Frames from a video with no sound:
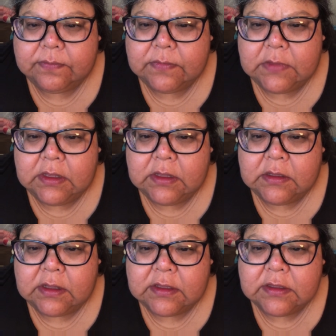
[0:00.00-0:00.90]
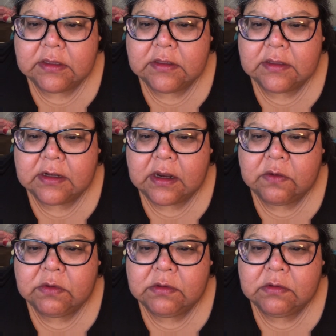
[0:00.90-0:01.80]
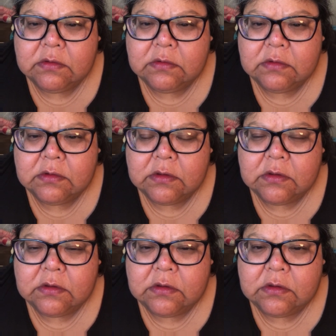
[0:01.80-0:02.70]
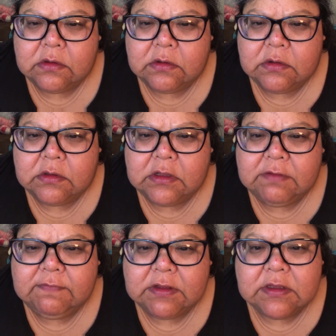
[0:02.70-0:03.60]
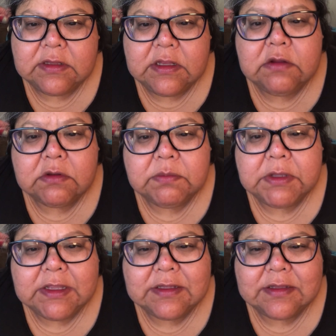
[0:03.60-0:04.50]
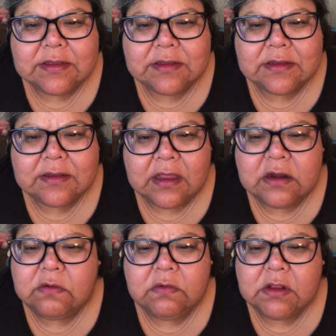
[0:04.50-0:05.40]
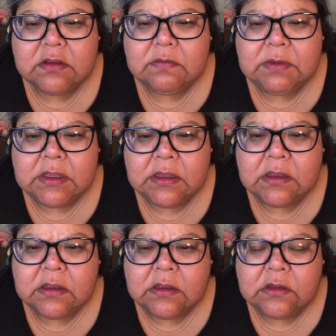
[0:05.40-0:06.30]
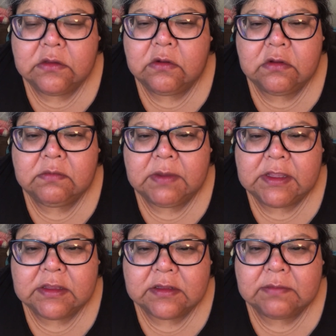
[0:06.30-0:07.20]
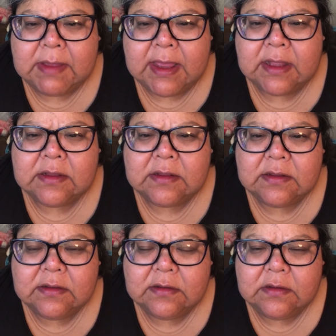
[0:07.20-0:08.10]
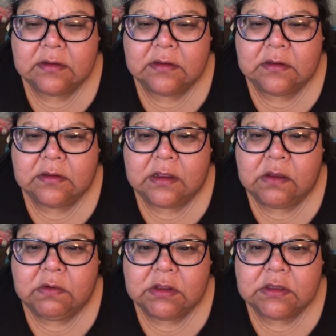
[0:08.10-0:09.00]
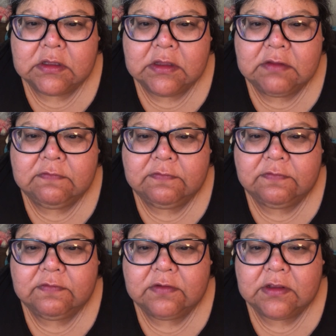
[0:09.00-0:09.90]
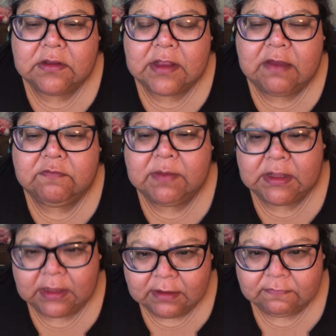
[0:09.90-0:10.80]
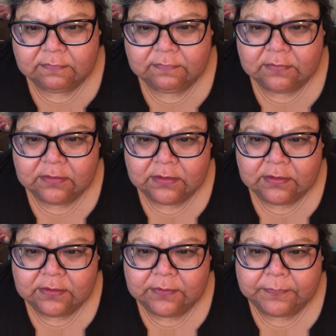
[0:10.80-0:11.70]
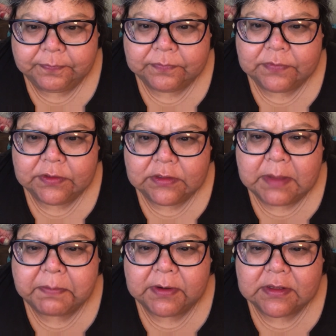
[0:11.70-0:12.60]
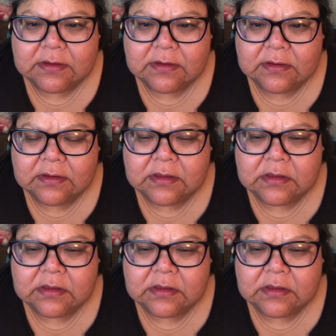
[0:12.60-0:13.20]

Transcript: And I think that I will live in secret places. I don't want to be known by this man. I want to live and have my life separate and